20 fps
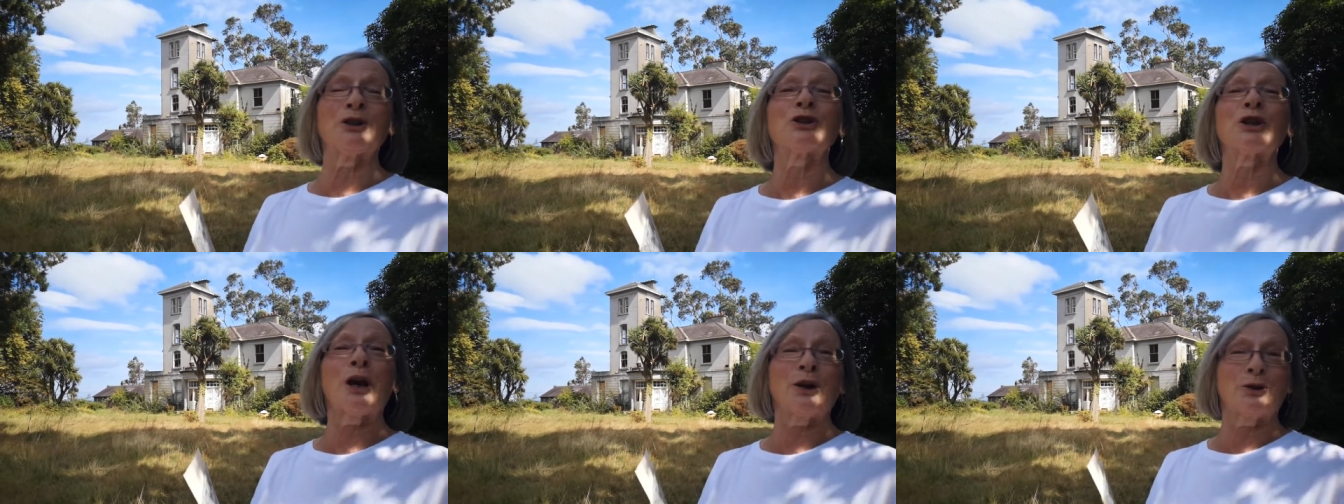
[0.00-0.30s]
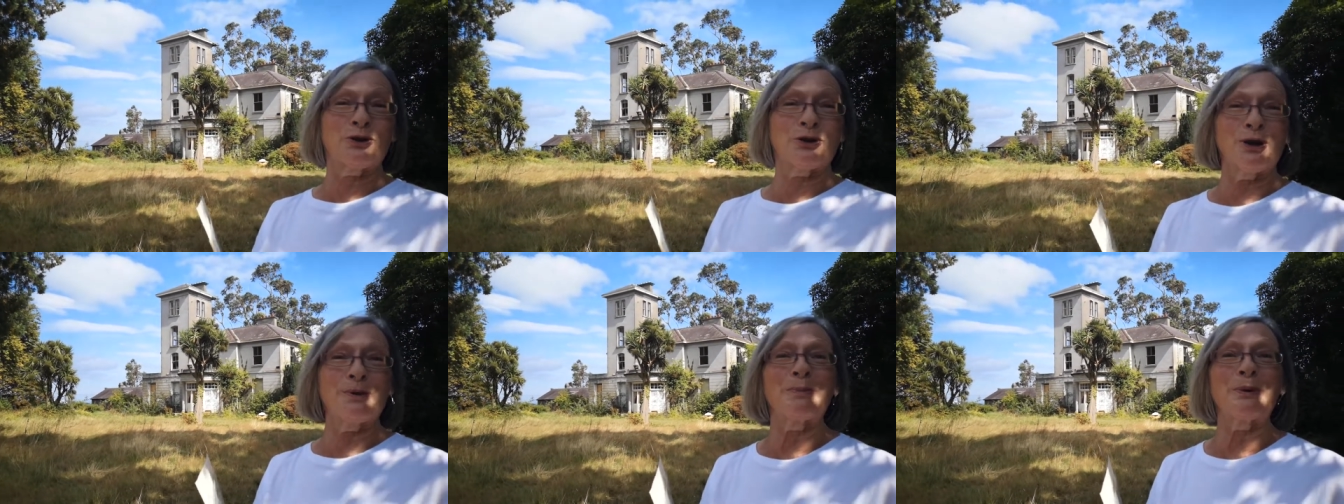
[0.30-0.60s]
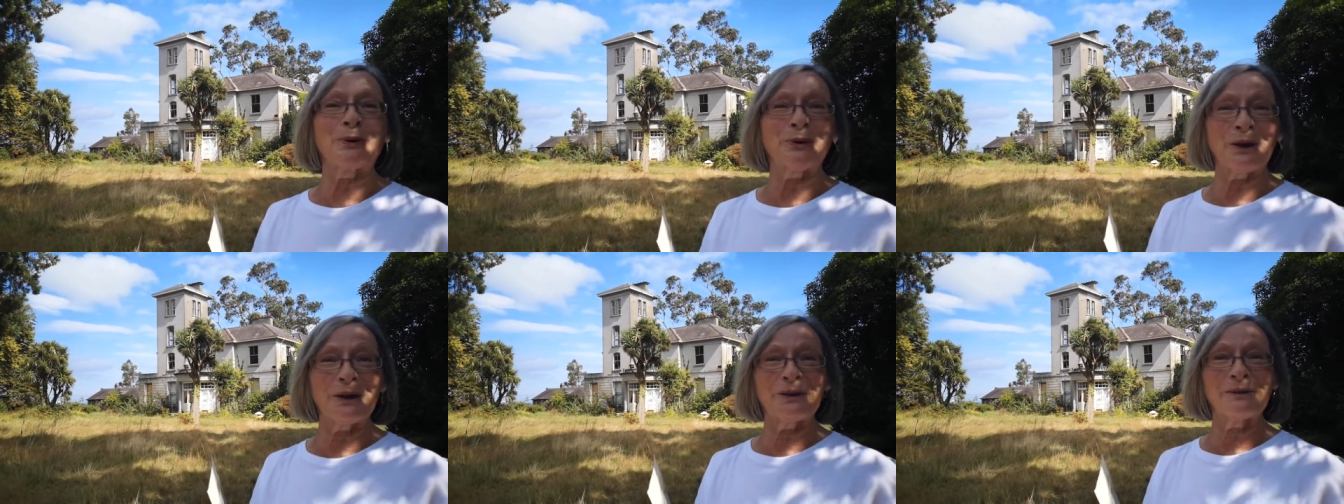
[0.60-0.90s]
gentry,
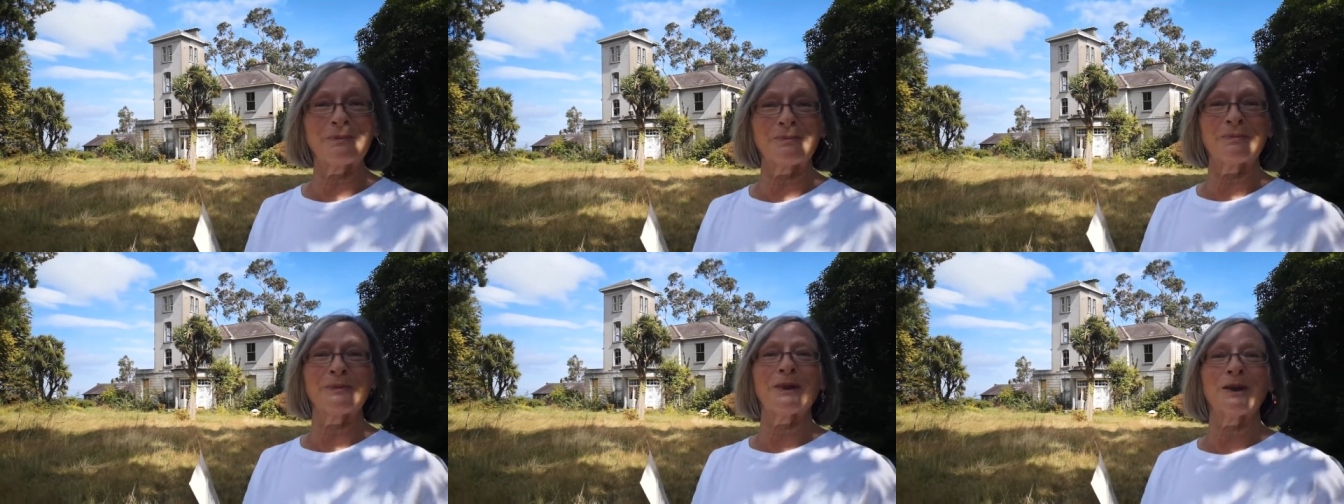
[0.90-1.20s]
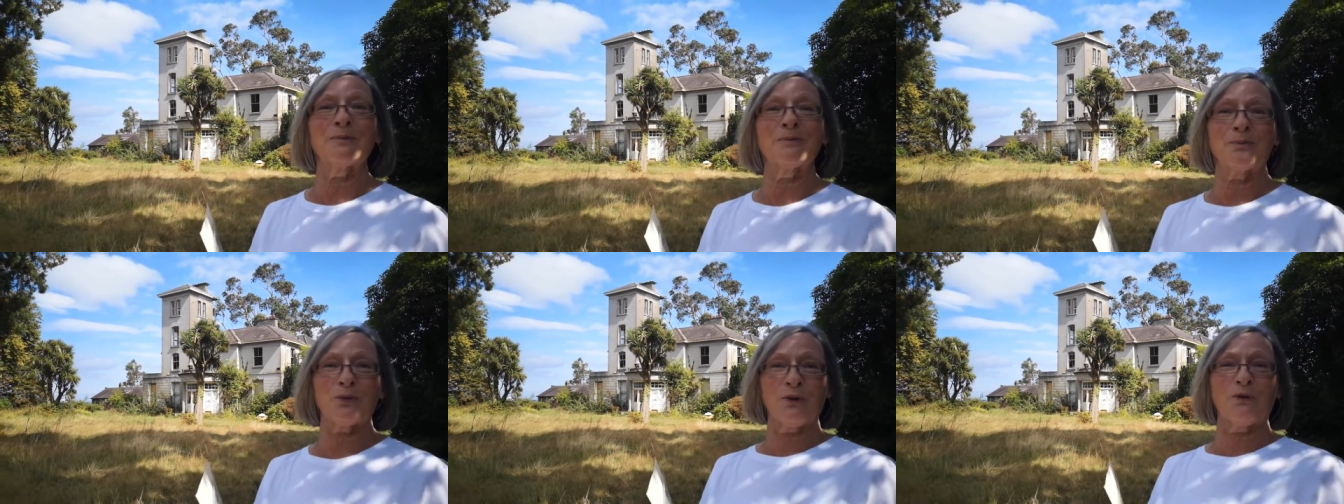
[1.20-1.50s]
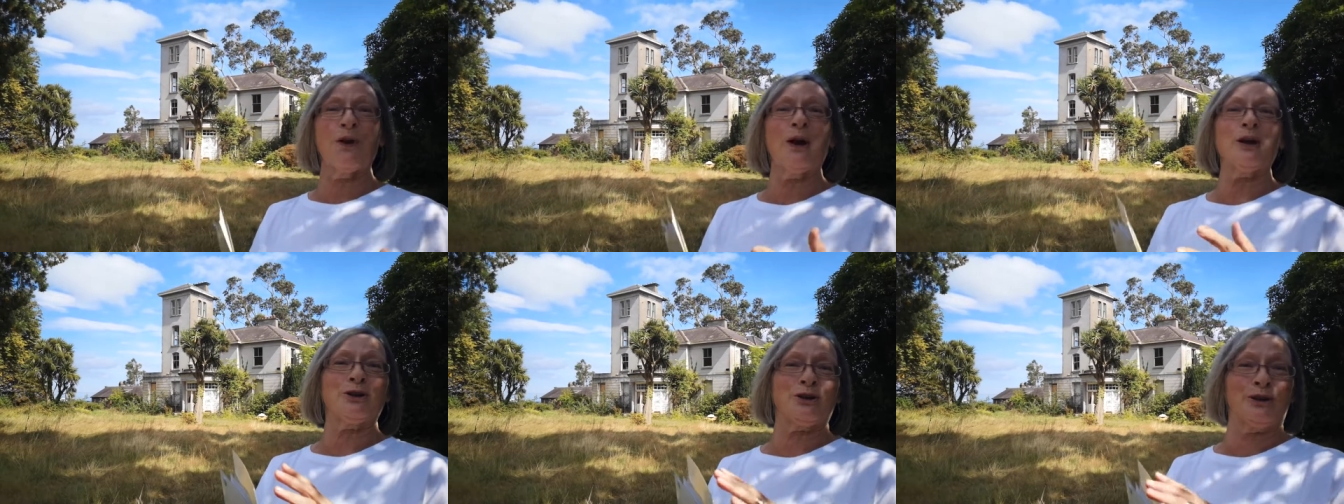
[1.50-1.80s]
but the, right. the
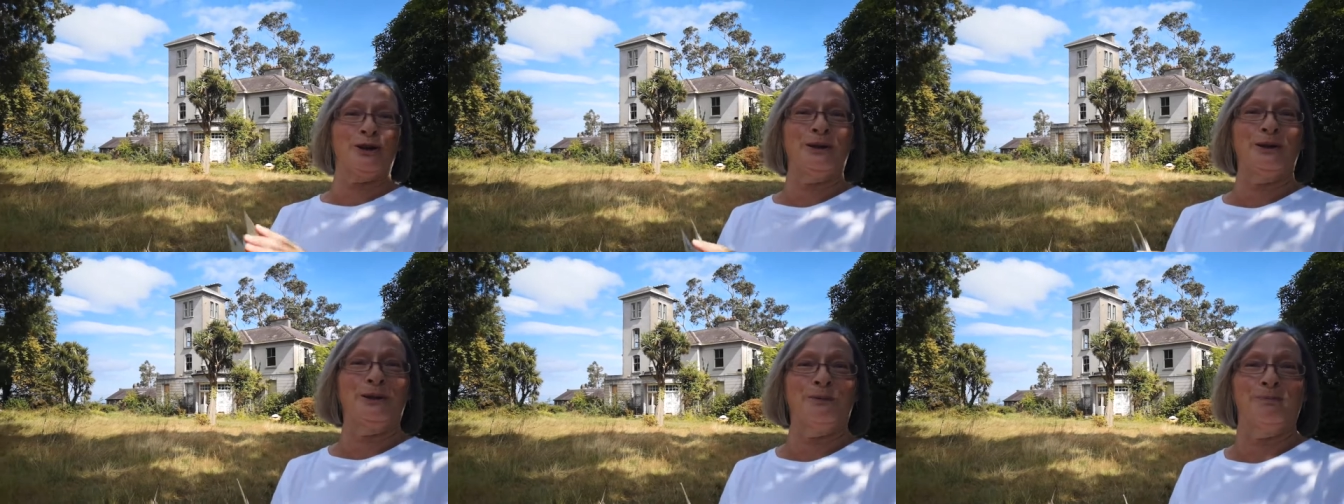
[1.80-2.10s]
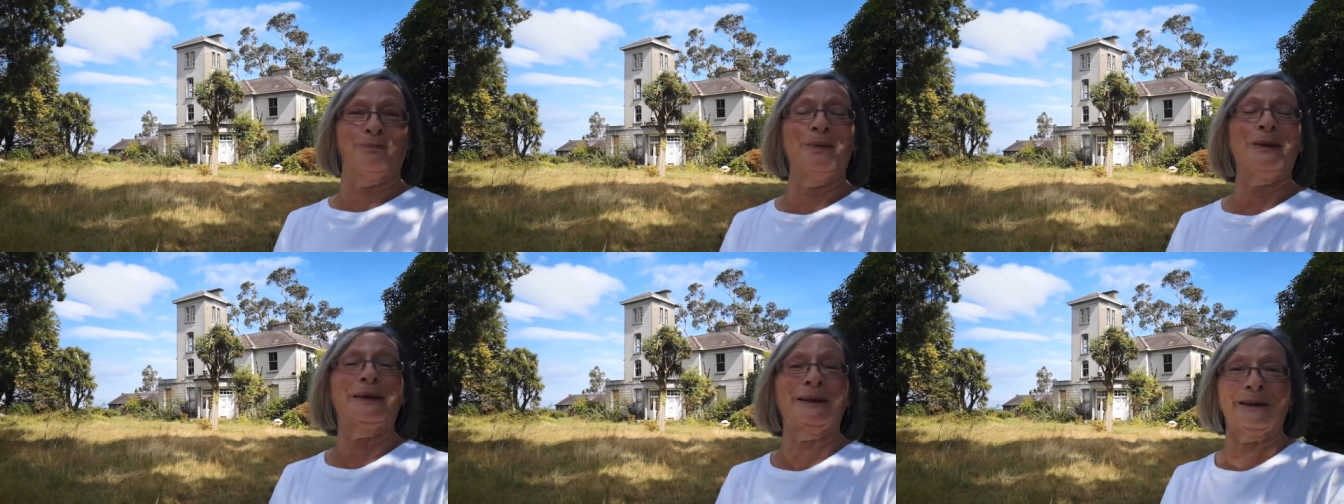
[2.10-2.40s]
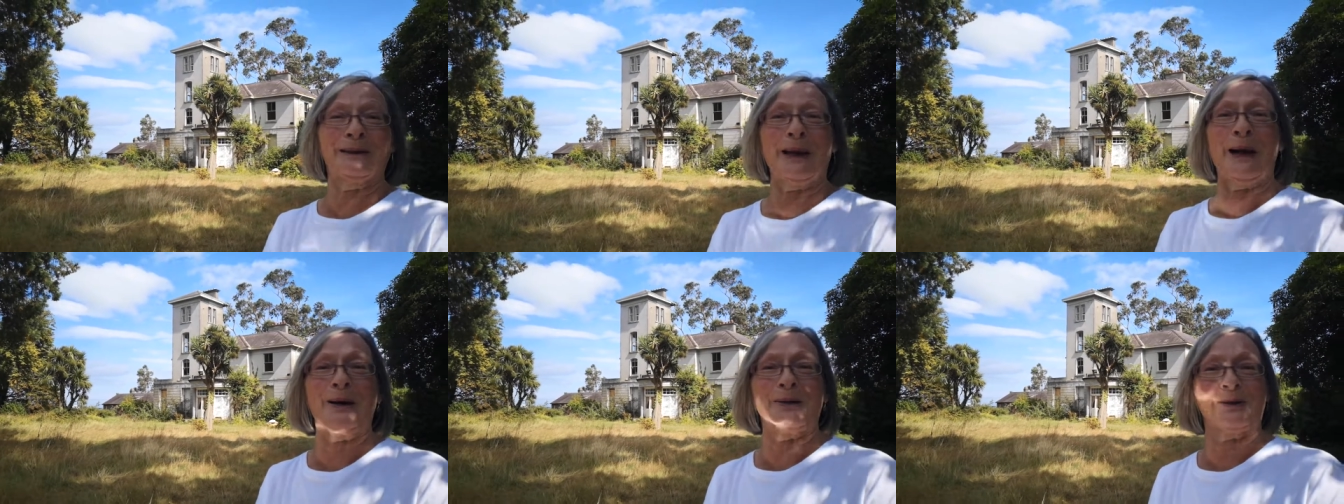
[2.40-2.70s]
professional middle
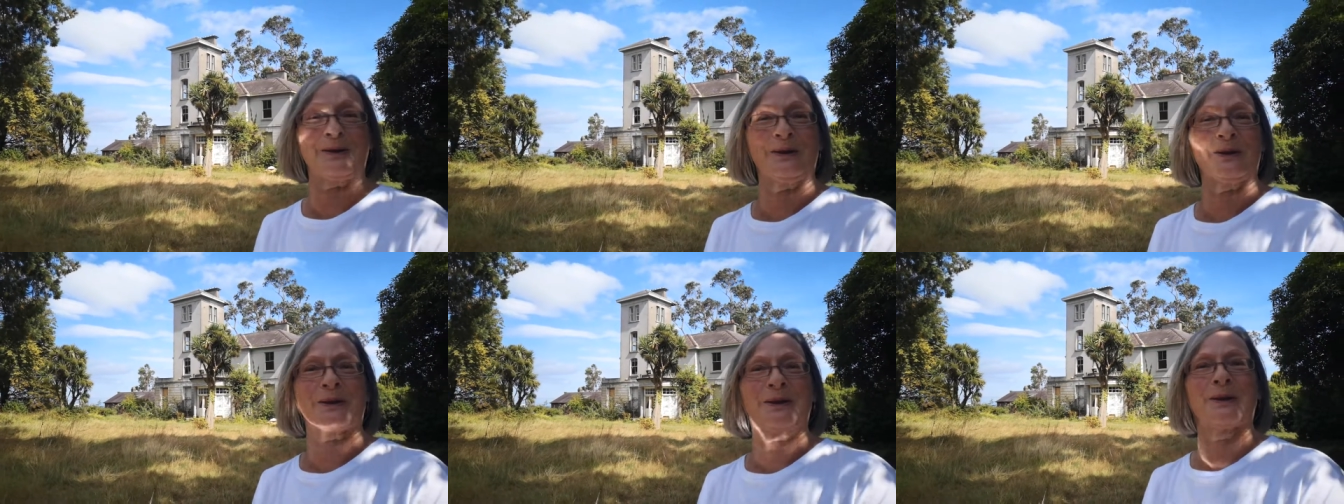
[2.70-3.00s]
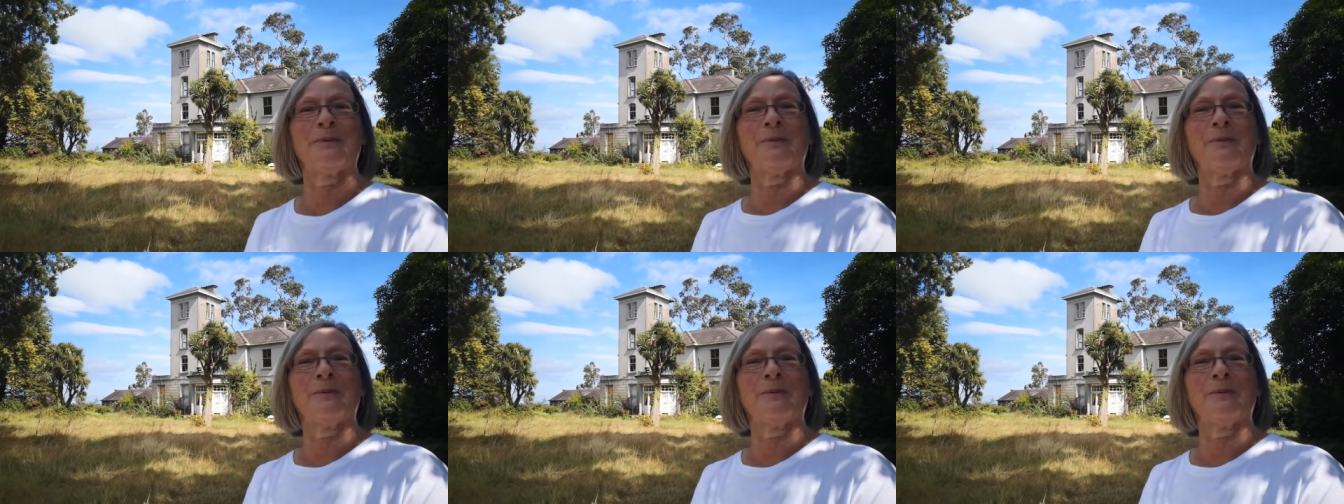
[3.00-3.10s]
class. The average